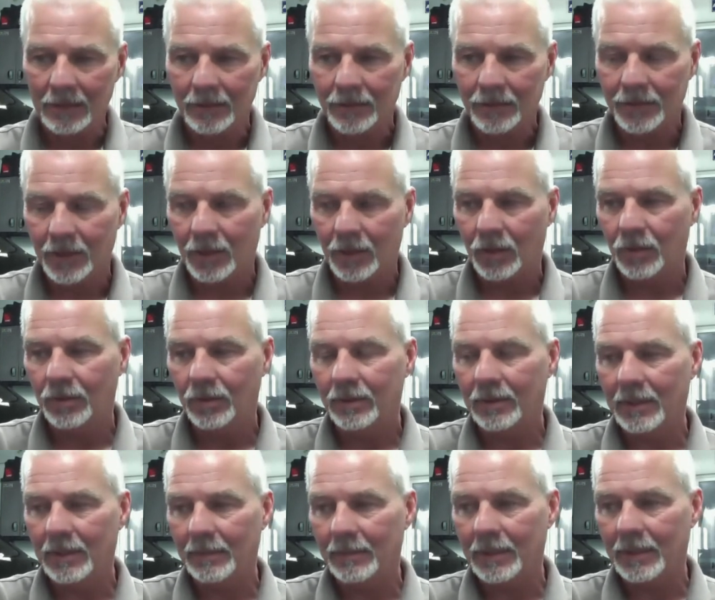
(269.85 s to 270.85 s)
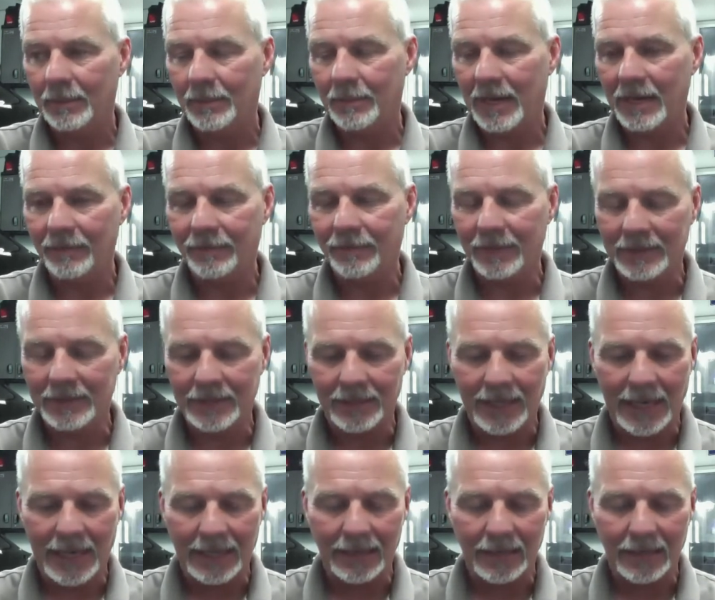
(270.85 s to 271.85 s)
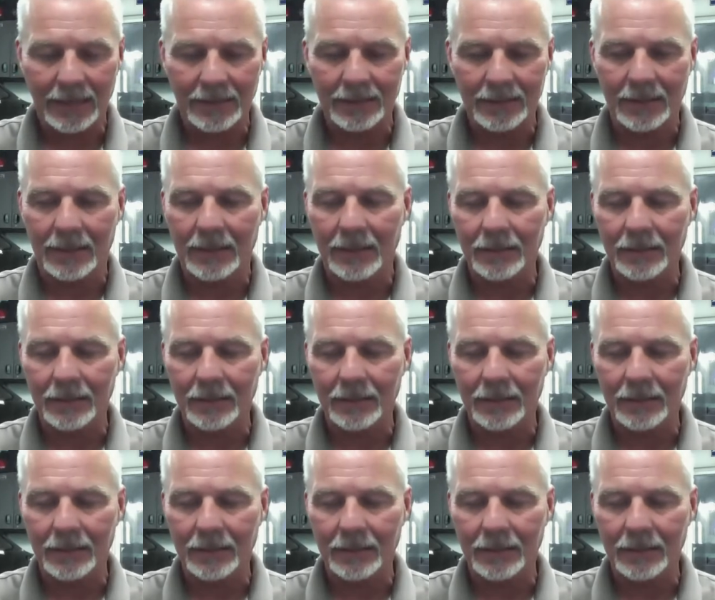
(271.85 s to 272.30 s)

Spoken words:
Okay. So the benefits of that is